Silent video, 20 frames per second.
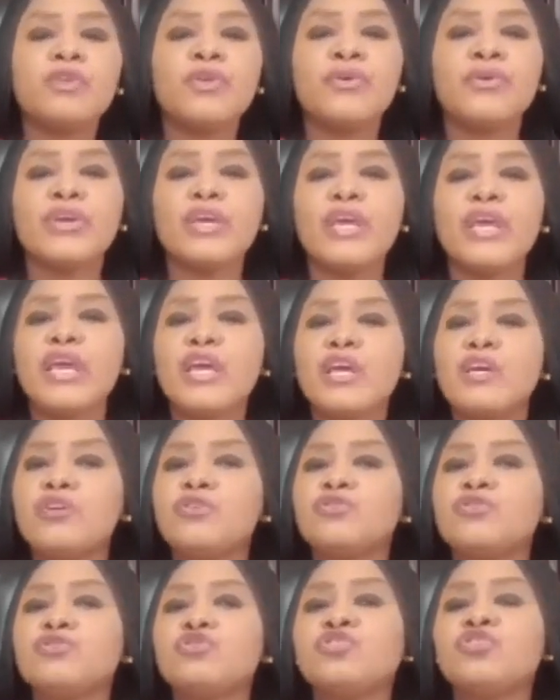Okay,
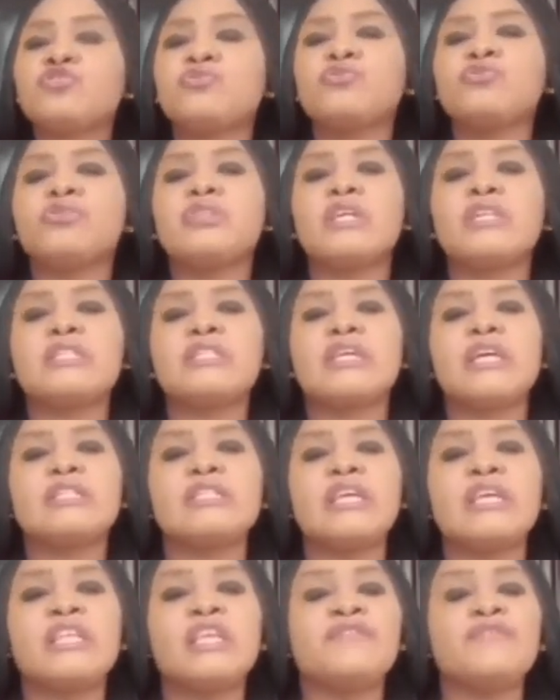so you just want to get
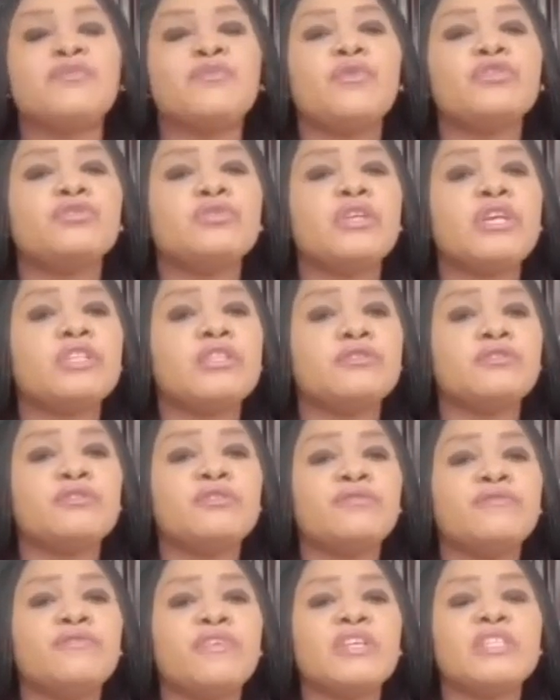started. If you want to get into
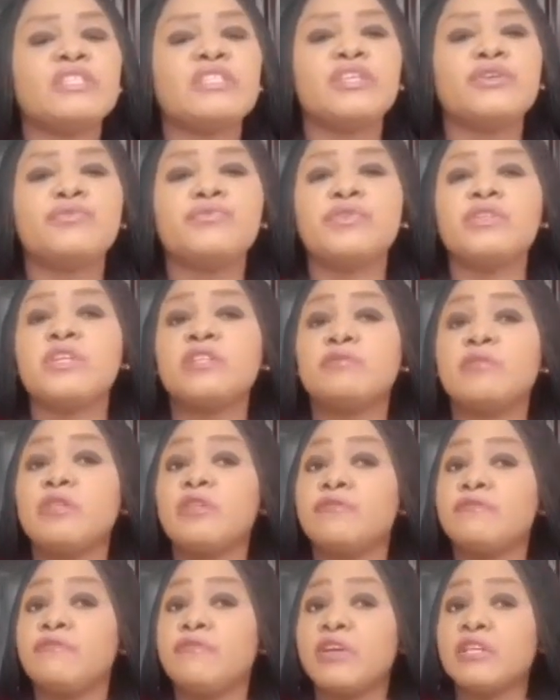investing, read as
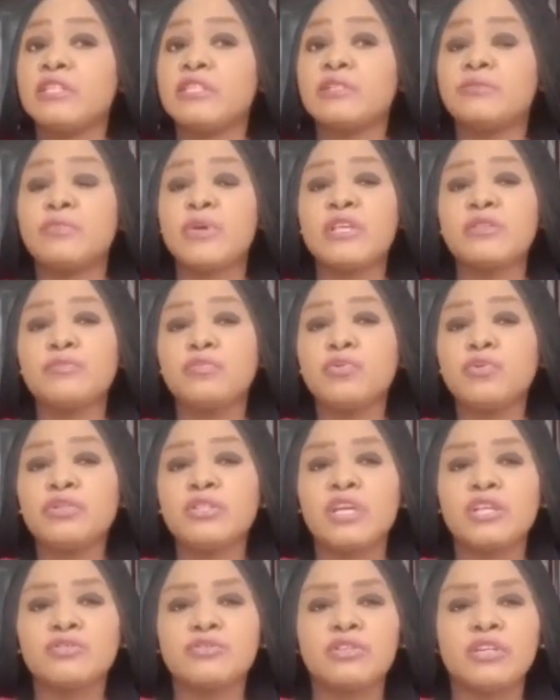many investment books
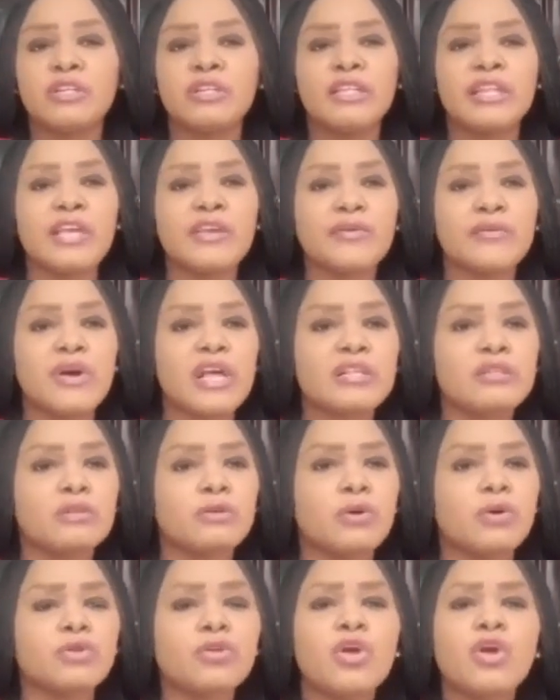as you can lay your hands
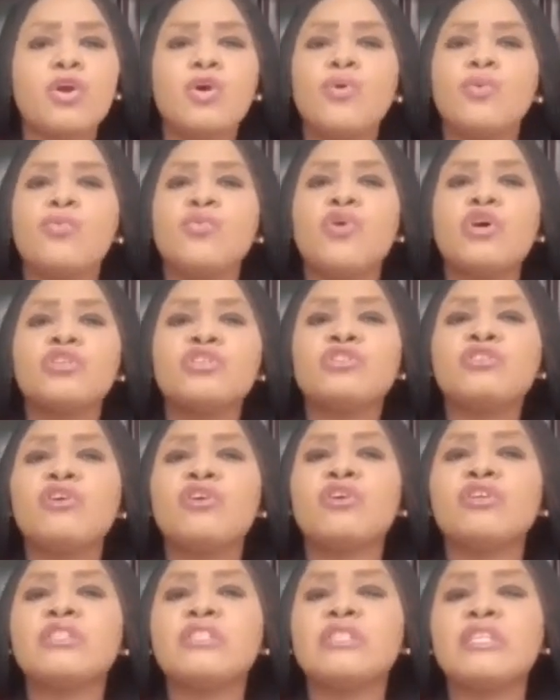on, watch
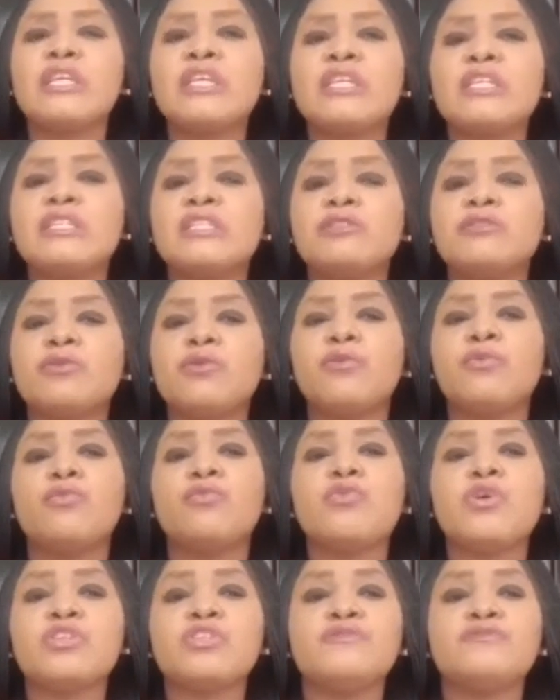courses, you know,
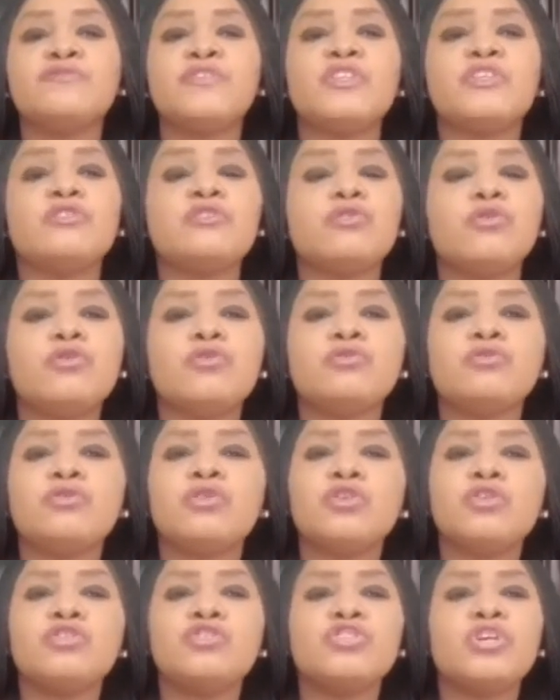watch videos.
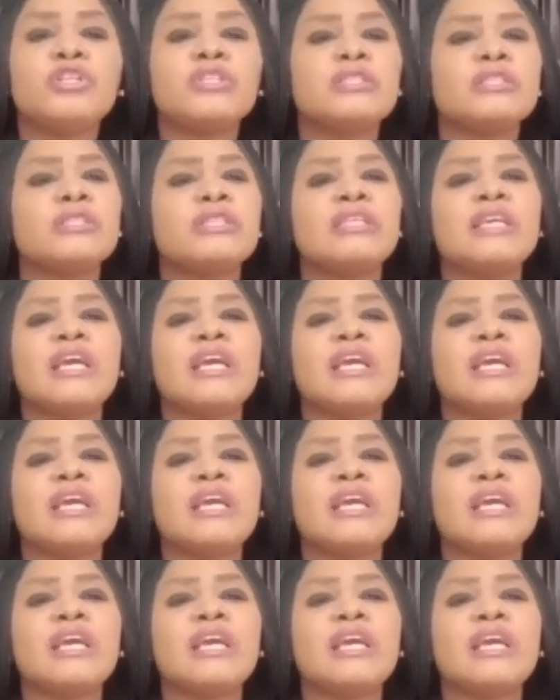Just